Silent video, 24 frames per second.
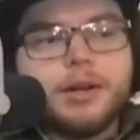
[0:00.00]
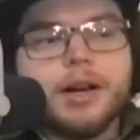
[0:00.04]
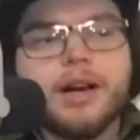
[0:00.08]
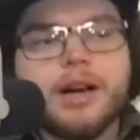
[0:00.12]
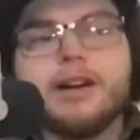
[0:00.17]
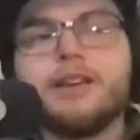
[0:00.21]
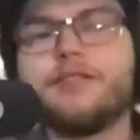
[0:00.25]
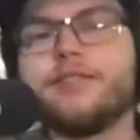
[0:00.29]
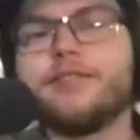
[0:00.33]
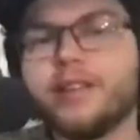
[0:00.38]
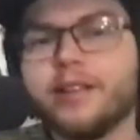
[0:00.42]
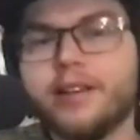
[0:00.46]

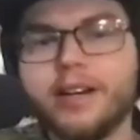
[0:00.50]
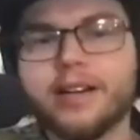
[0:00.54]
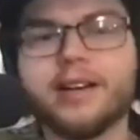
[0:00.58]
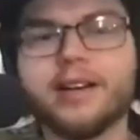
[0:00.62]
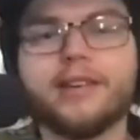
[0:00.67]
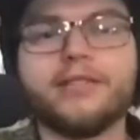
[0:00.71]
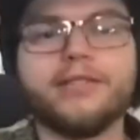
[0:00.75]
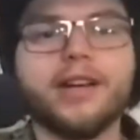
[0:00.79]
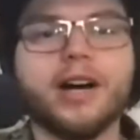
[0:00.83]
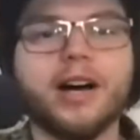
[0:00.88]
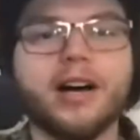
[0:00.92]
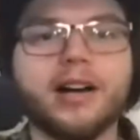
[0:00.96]
of feel like
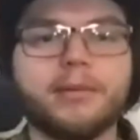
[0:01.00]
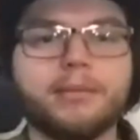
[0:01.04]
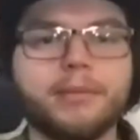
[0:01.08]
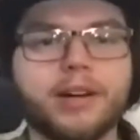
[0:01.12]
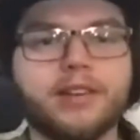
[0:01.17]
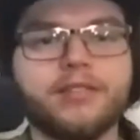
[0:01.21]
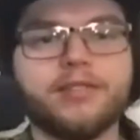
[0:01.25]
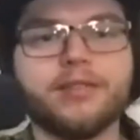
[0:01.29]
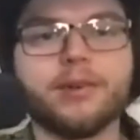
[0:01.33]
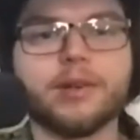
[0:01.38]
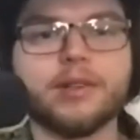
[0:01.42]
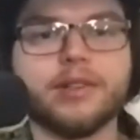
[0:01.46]
I've gotten my
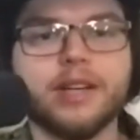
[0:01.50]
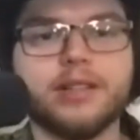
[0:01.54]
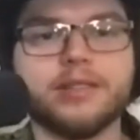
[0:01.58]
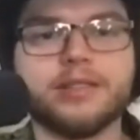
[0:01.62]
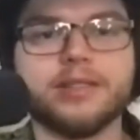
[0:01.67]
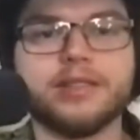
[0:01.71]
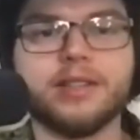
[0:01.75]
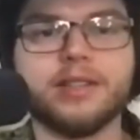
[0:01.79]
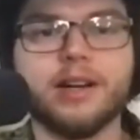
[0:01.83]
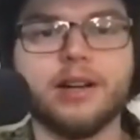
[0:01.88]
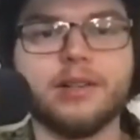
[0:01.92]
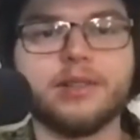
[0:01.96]

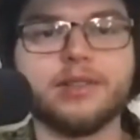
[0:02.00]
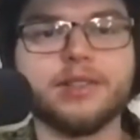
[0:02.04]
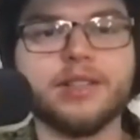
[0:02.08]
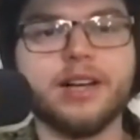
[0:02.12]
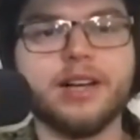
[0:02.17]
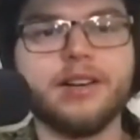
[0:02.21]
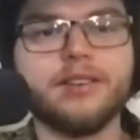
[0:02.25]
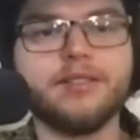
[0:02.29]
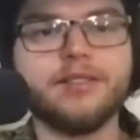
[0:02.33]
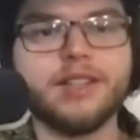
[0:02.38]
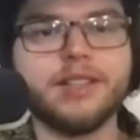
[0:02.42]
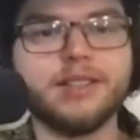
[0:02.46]
$4,000
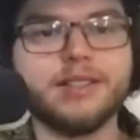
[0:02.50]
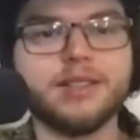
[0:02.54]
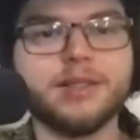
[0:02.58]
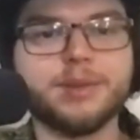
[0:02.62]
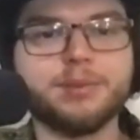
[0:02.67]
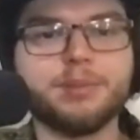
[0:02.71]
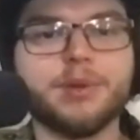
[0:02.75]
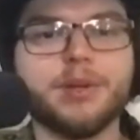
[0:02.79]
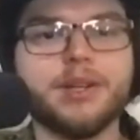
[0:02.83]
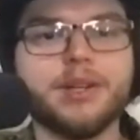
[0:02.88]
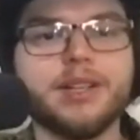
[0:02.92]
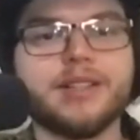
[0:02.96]
out of it at this
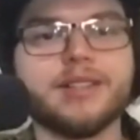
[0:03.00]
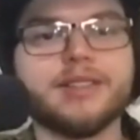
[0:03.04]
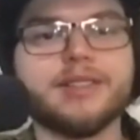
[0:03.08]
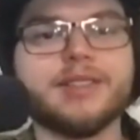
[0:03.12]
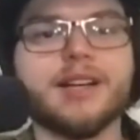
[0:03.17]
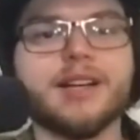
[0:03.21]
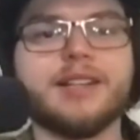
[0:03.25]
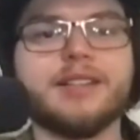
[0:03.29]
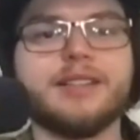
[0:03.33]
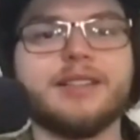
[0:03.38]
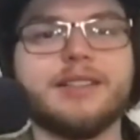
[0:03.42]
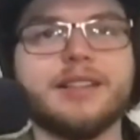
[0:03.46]
point because I
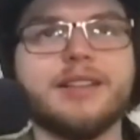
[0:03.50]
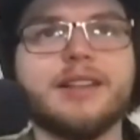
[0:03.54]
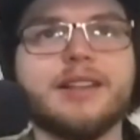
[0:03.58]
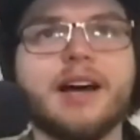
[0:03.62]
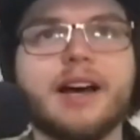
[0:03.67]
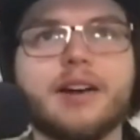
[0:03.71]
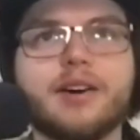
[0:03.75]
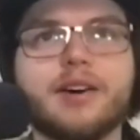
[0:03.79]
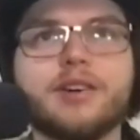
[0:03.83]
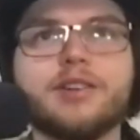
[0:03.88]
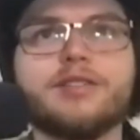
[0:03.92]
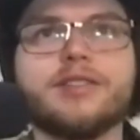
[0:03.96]
did
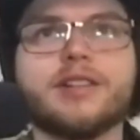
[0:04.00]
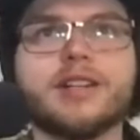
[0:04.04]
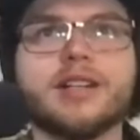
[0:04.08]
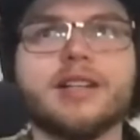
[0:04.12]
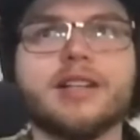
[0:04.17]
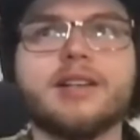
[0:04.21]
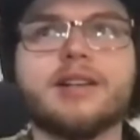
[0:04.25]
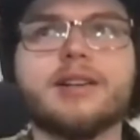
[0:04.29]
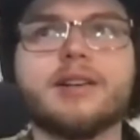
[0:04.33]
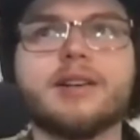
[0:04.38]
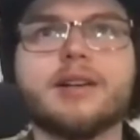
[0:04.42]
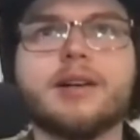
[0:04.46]
that over a
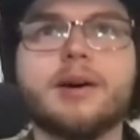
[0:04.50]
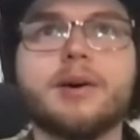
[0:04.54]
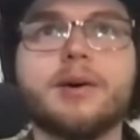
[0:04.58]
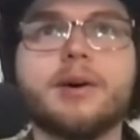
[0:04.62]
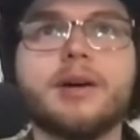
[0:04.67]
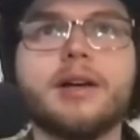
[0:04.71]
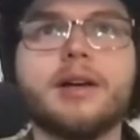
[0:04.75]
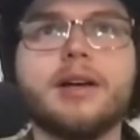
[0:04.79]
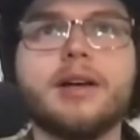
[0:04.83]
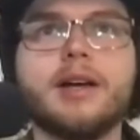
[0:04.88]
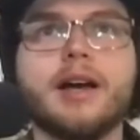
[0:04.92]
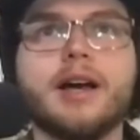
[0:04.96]
year ago,
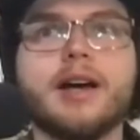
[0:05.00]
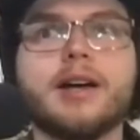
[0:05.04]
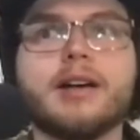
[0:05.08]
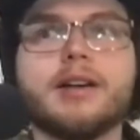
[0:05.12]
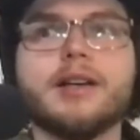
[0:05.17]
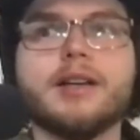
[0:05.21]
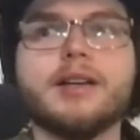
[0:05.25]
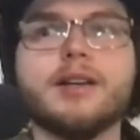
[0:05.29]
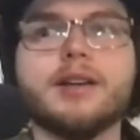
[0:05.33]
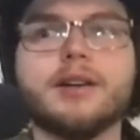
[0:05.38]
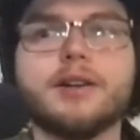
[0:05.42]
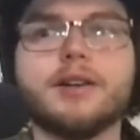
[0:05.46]
and a
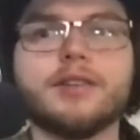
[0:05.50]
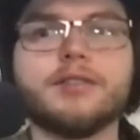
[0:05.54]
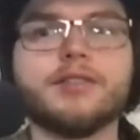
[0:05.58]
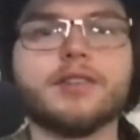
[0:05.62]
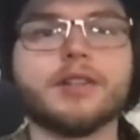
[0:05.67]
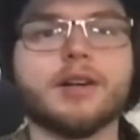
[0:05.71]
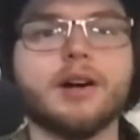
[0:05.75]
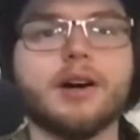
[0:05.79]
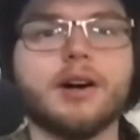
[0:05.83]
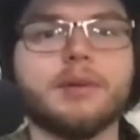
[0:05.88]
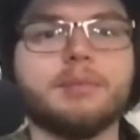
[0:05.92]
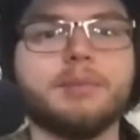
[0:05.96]
year of a
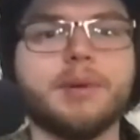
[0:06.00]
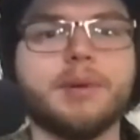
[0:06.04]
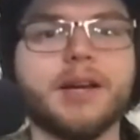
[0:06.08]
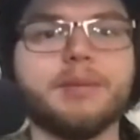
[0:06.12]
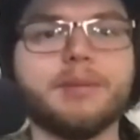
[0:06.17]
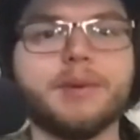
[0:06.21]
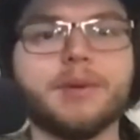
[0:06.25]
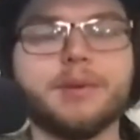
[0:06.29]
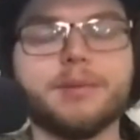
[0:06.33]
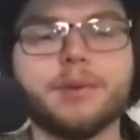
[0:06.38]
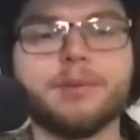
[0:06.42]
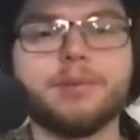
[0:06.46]
car
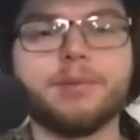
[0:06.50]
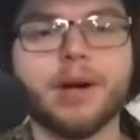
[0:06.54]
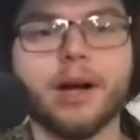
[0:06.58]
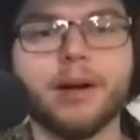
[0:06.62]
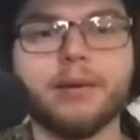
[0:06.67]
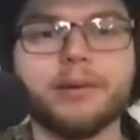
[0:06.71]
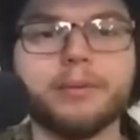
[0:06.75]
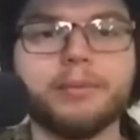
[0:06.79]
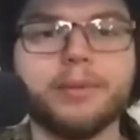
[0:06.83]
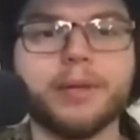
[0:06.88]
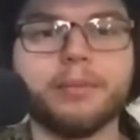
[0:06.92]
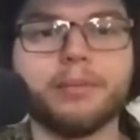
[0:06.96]
payment would
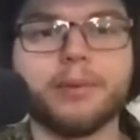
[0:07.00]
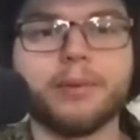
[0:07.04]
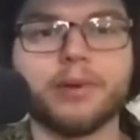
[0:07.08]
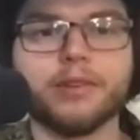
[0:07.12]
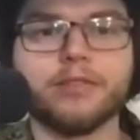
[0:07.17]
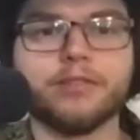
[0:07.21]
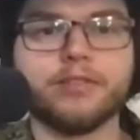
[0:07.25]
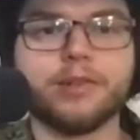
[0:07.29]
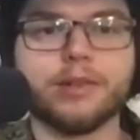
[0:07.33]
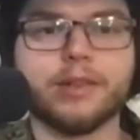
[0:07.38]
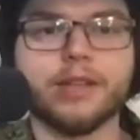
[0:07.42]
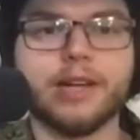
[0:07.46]
probably be more than
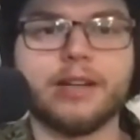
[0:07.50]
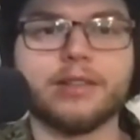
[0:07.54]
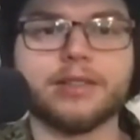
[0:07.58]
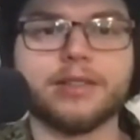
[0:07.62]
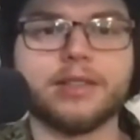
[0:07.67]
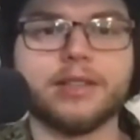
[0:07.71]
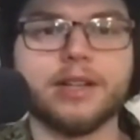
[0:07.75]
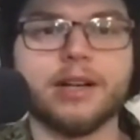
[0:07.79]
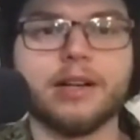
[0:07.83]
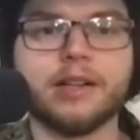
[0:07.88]
$4,000.